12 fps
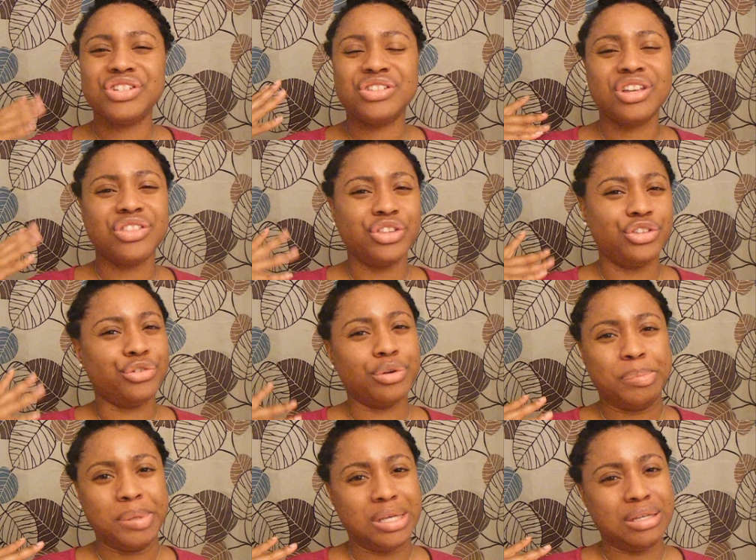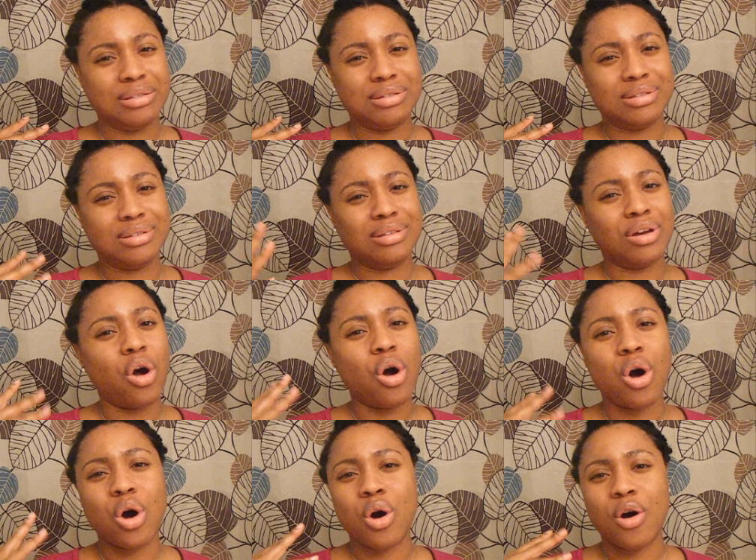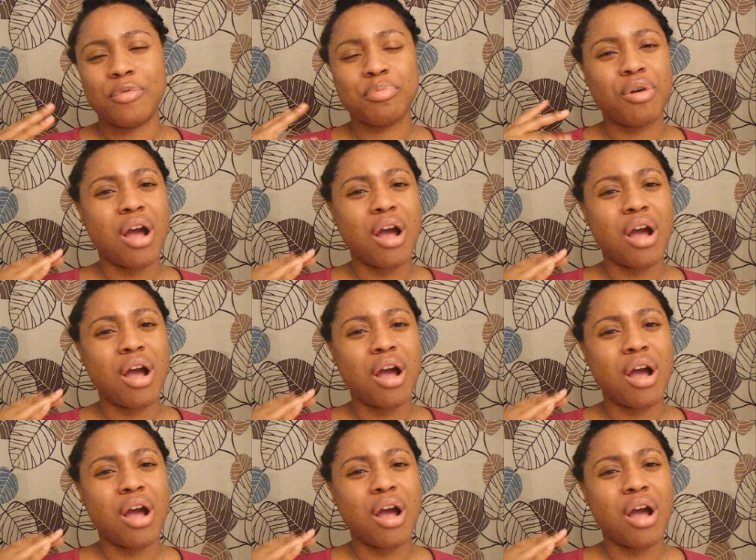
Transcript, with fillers: you just get the drippies all of